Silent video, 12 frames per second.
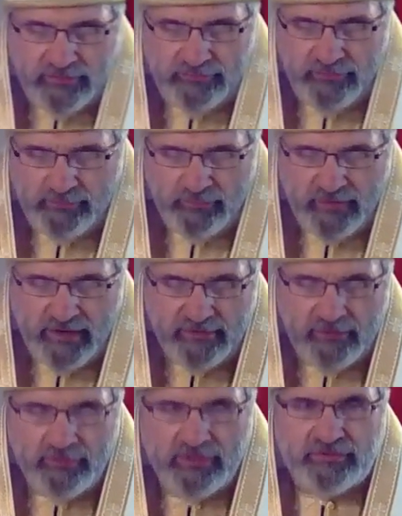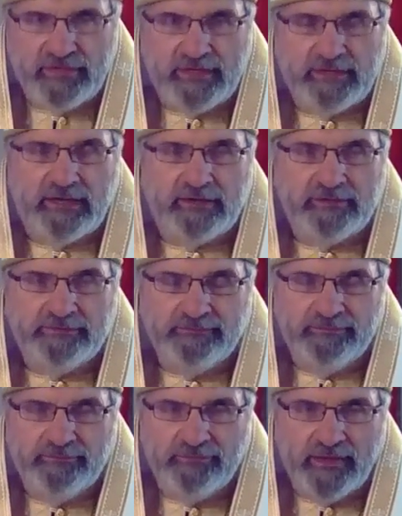beautiful prayer that we sing
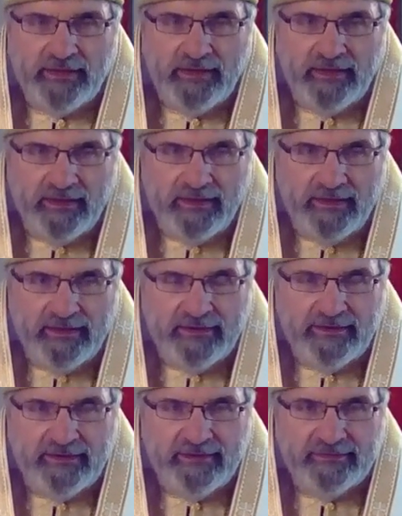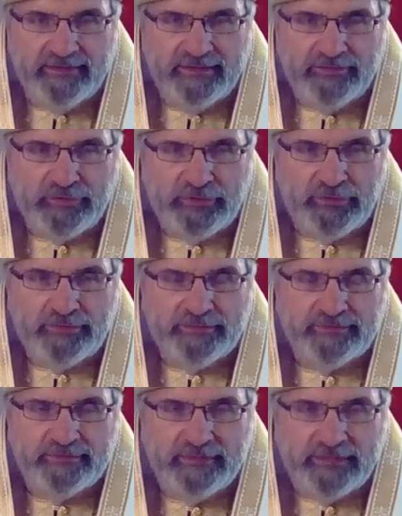now.
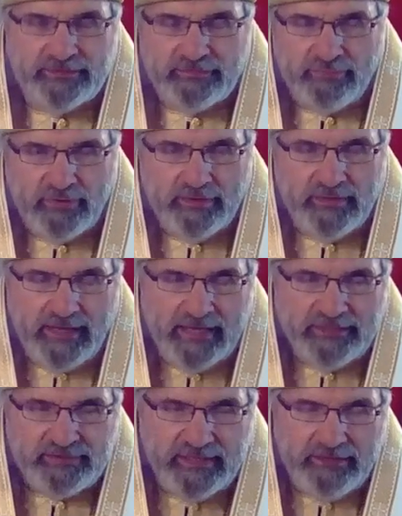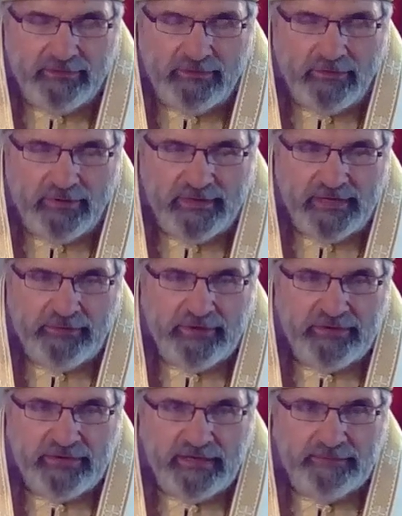I say
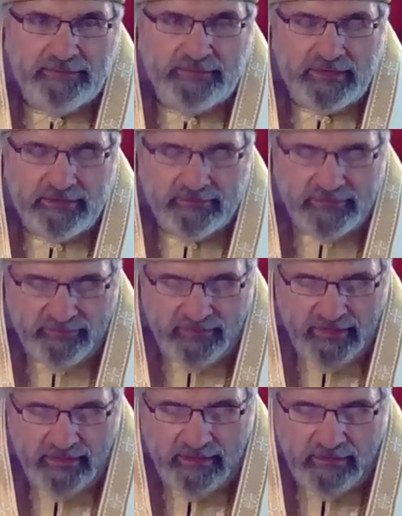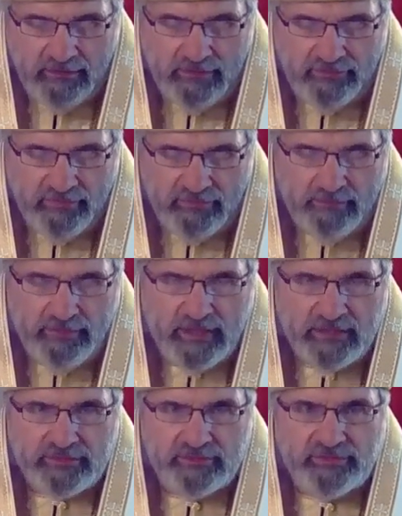ordinary time now. We've gone through the
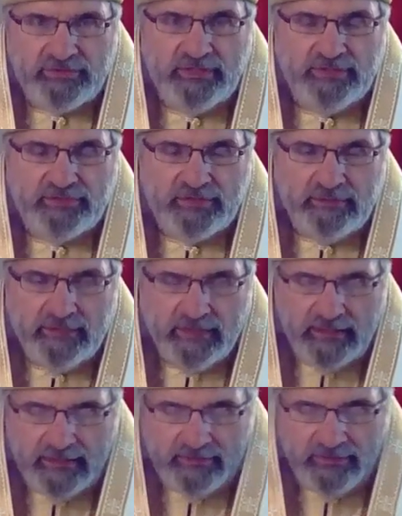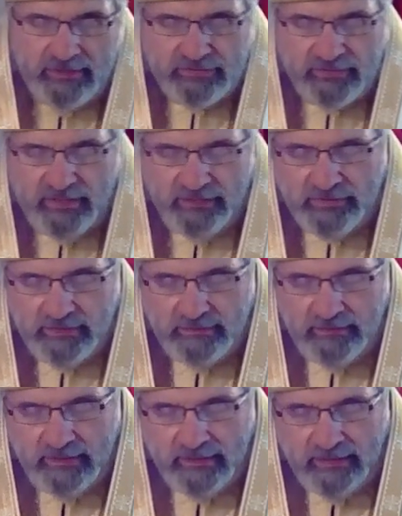Paschal season, the
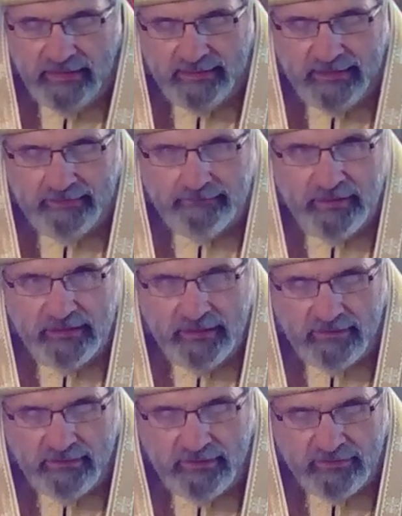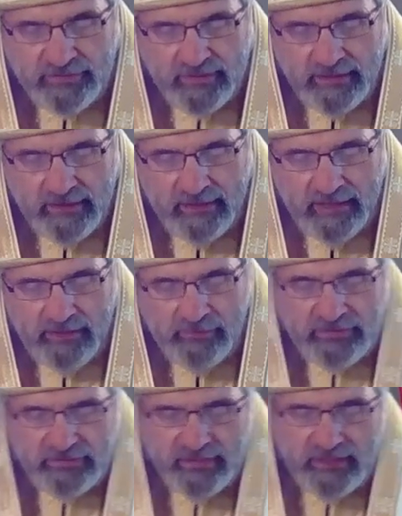Ascension, and now Pentecost.
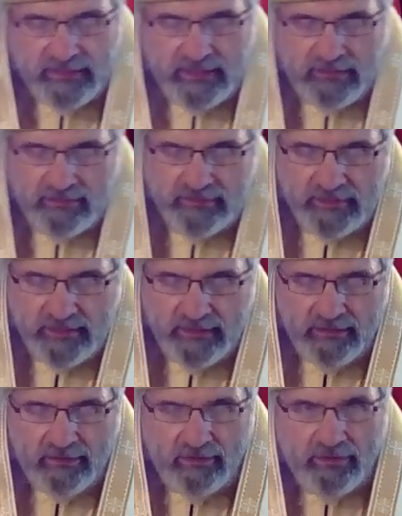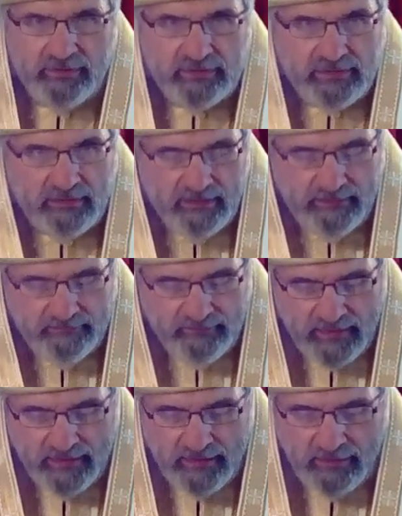And we sing now, all the
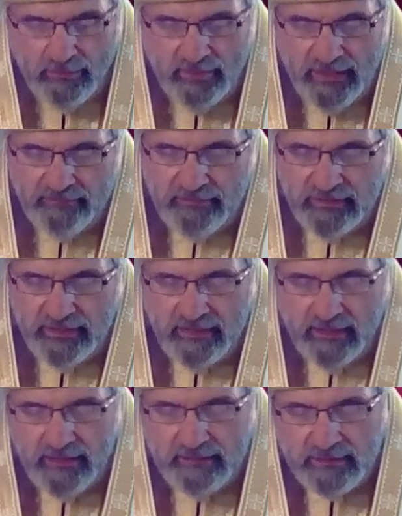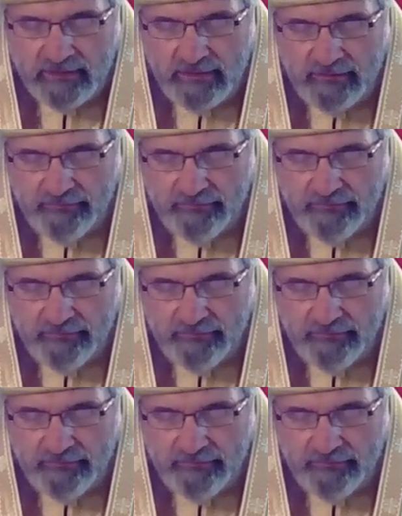time, O Heavenly King, the